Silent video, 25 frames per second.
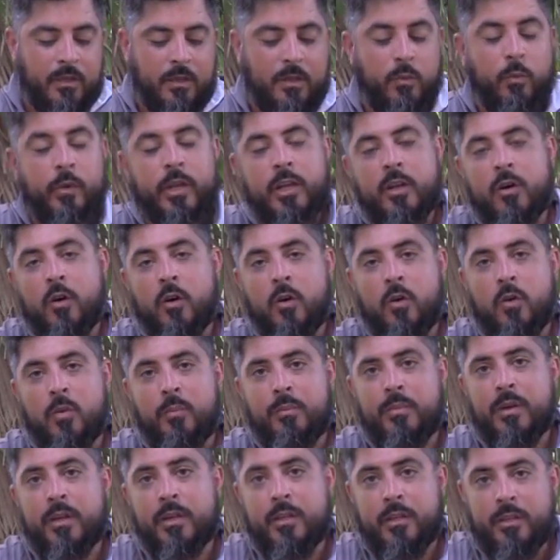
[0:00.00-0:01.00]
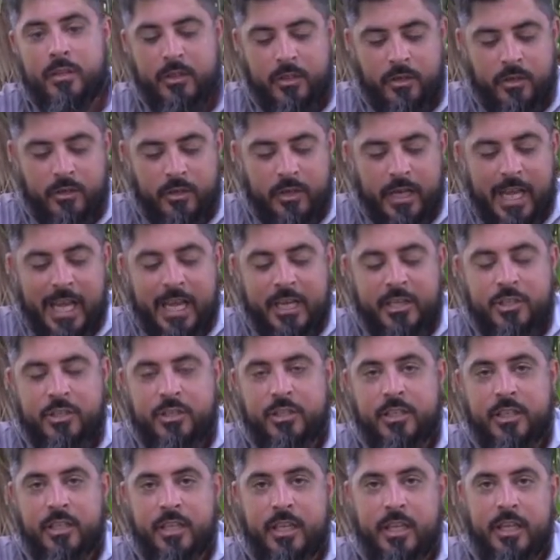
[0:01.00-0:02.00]
WingHome, you're
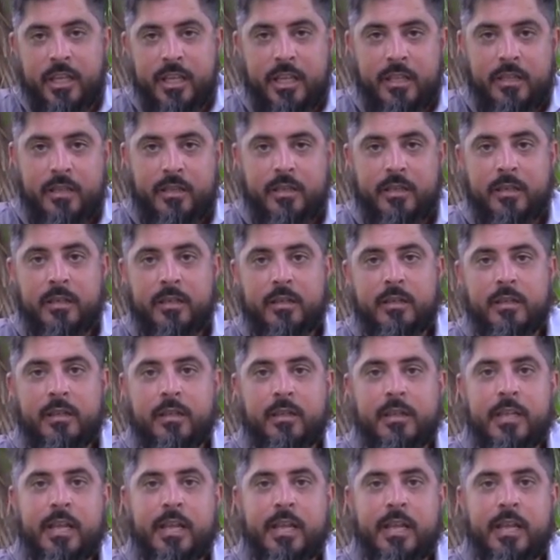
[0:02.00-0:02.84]
actually getting the